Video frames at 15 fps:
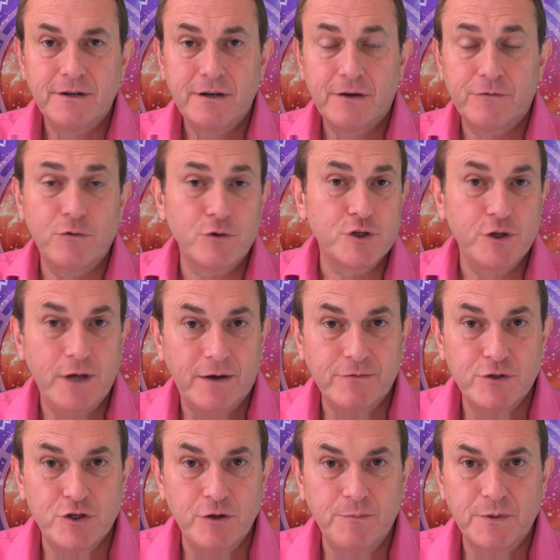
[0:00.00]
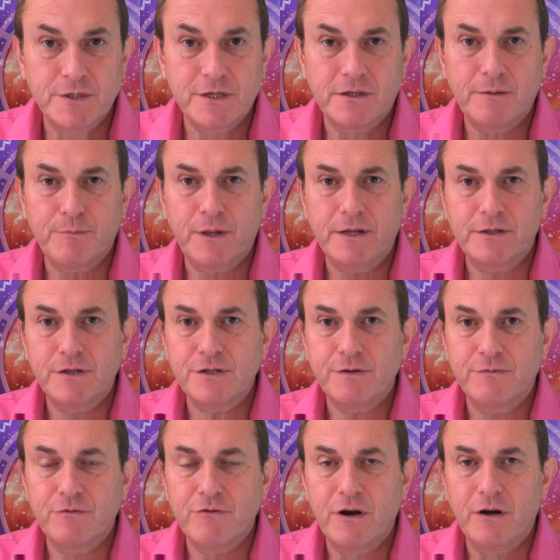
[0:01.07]
Of course, you have Jupiter, the planet
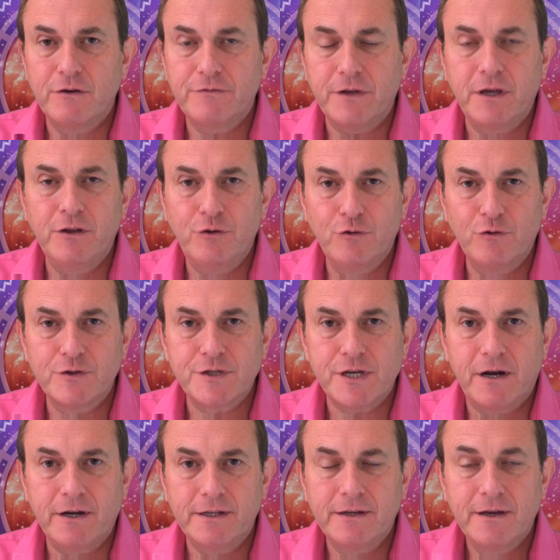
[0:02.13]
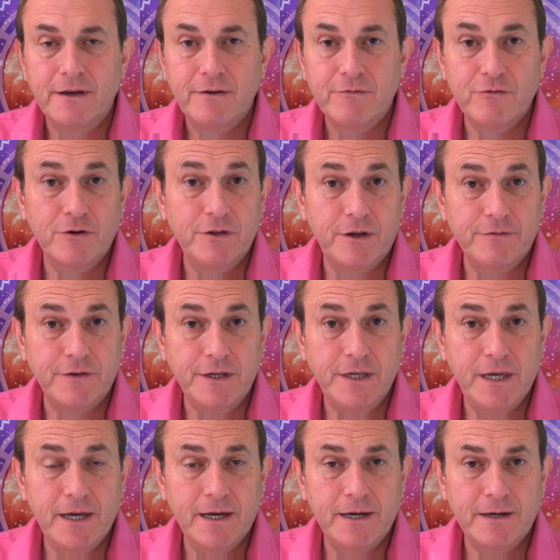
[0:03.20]
of growth, in your sign for another
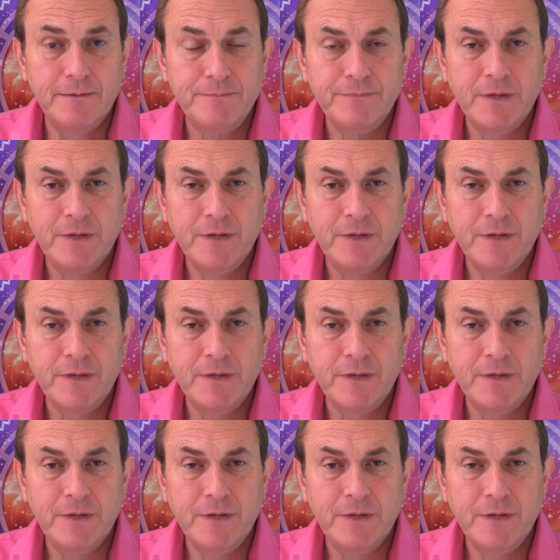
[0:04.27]
year.